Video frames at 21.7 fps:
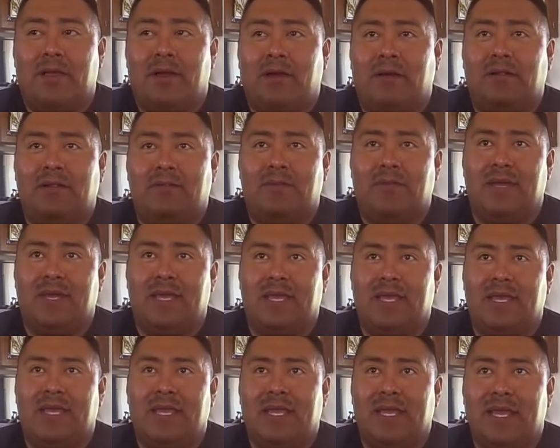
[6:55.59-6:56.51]
all
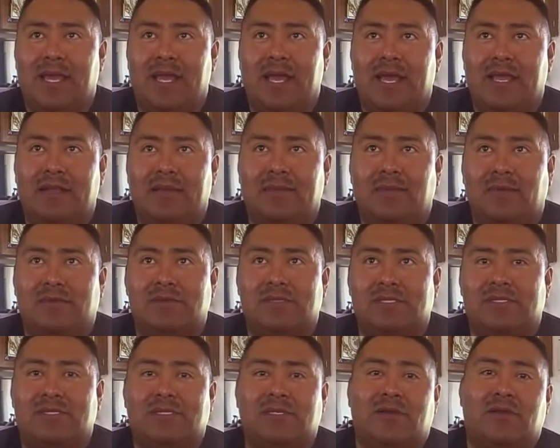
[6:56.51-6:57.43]
my
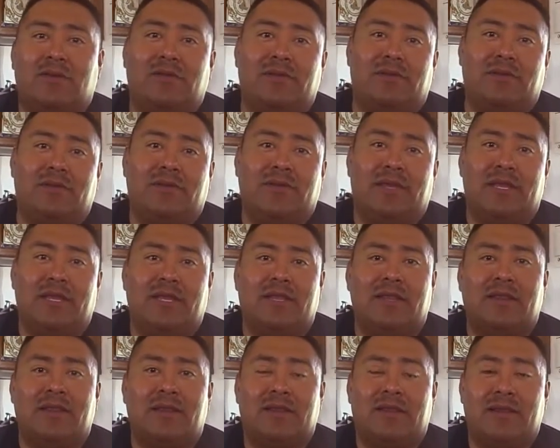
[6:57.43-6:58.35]
animals go to a